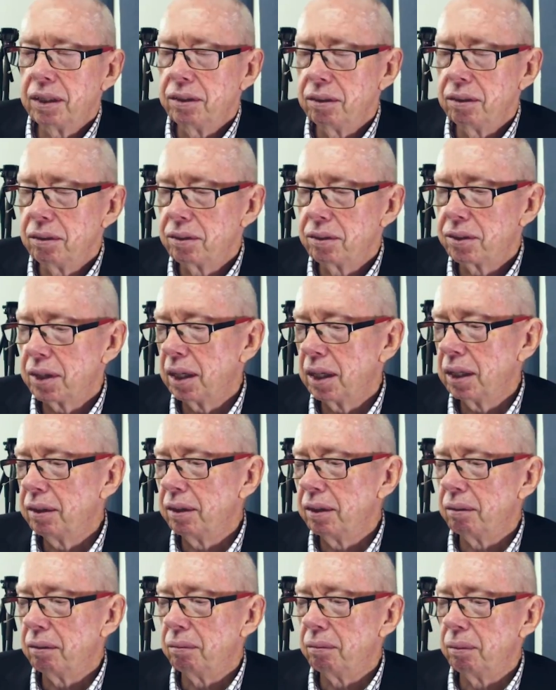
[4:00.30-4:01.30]
do say
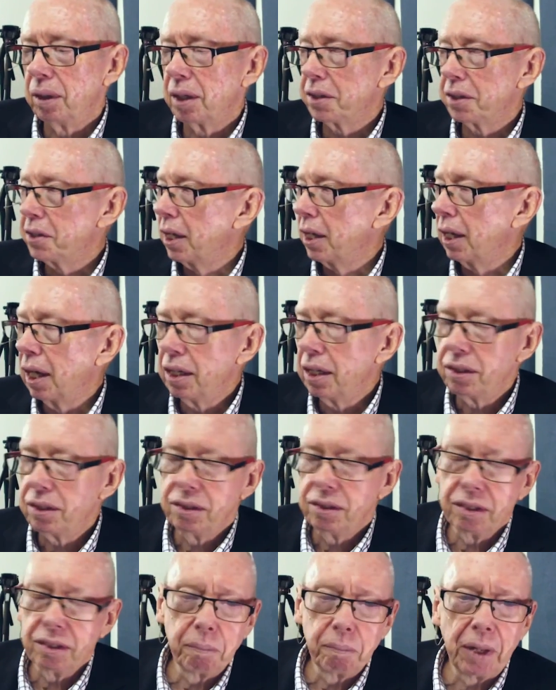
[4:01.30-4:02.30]
that real estate
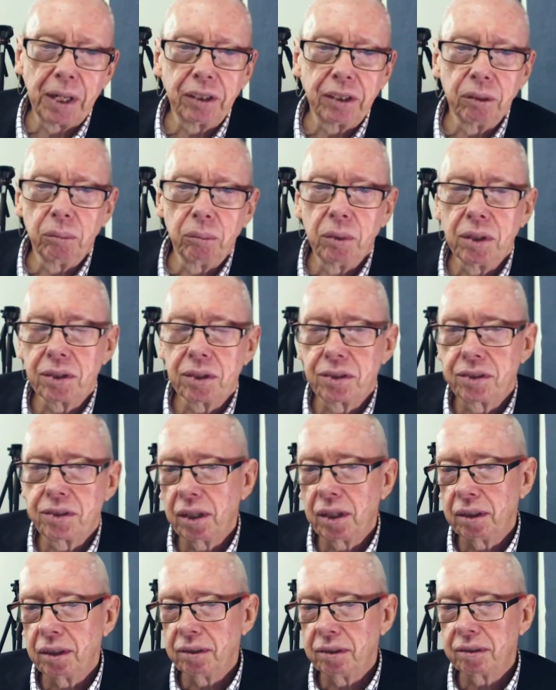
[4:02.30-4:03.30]
agents make the worst
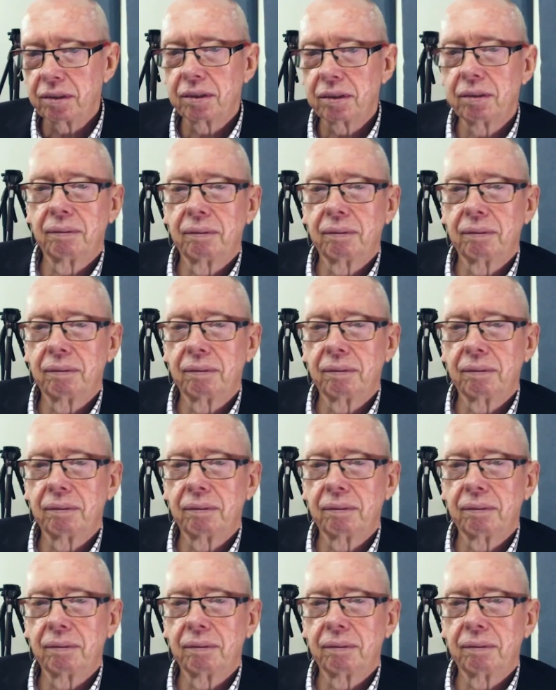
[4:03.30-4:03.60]
sellers.